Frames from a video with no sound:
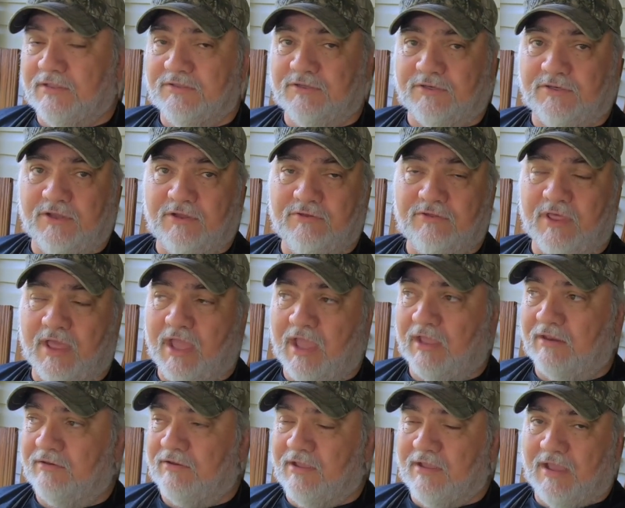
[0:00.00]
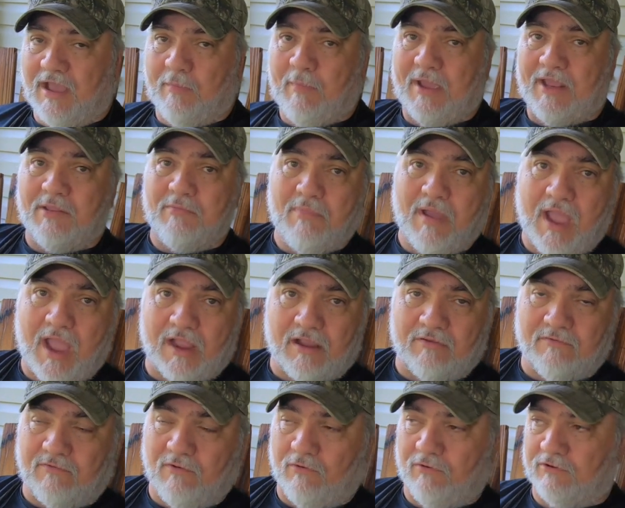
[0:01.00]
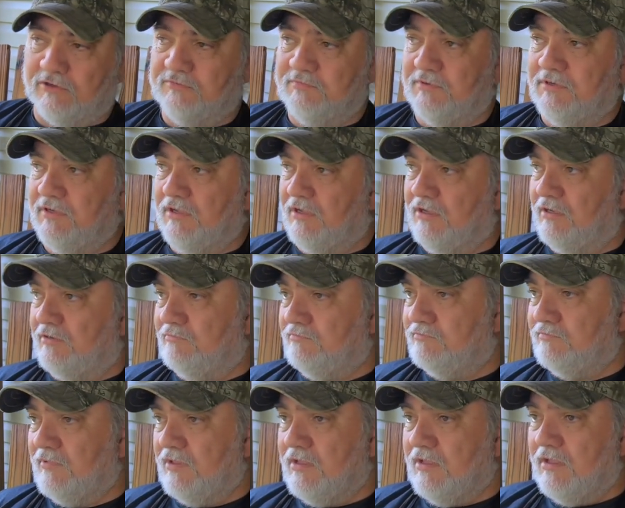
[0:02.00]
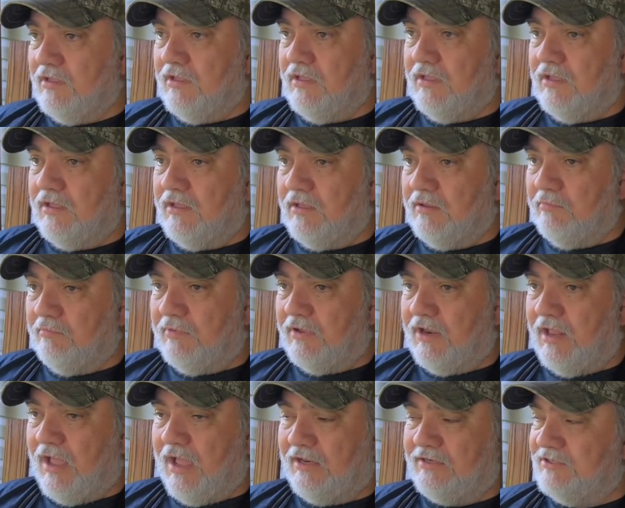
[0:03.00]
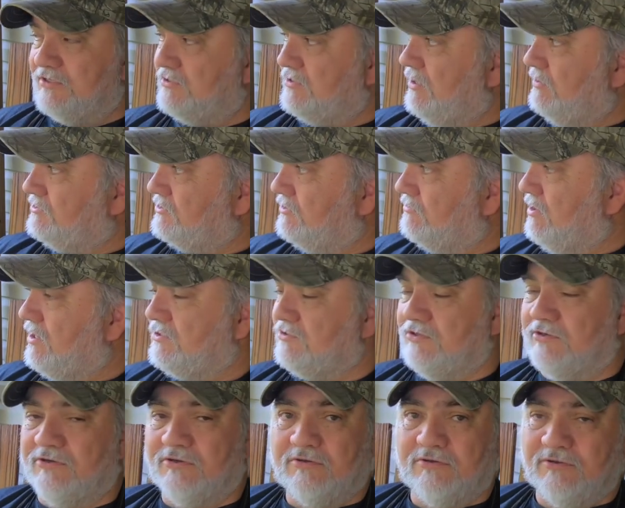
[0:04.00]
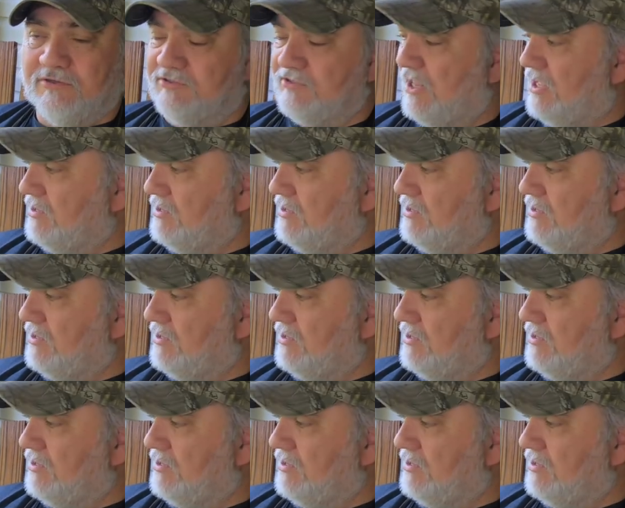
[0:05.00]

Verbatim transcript: to do that. I paid him back, of course, but um, but I just, that's a great tool. It's